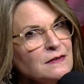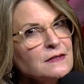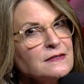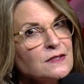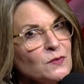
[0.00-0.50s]

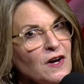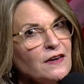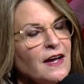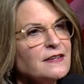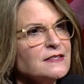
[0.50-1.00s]
Stillwater
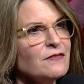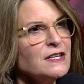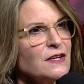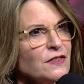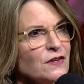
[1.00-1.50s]
has
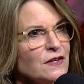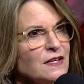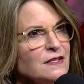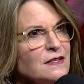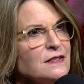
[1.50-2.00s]

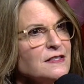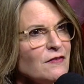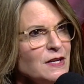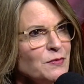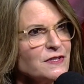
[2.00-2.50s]
70-30.
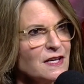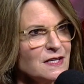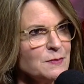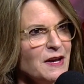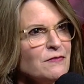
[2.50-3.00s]
70%
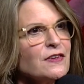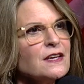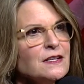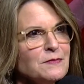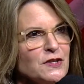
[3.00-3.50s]
is paid for the
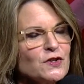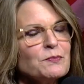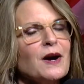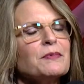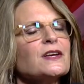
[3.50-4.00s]
individual
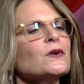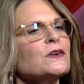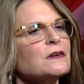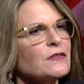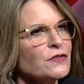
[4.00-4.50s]
property
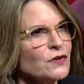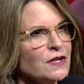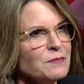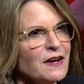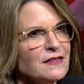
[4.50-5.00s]
owner,
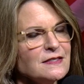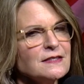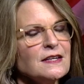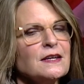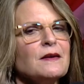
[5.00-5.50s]
30% by the
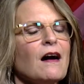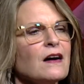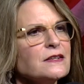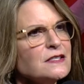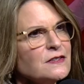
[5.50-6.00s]
city.
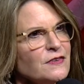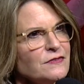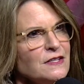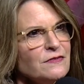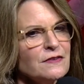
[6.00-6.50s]
Ours is
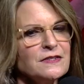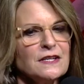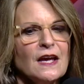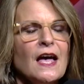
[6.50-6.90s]
50-50.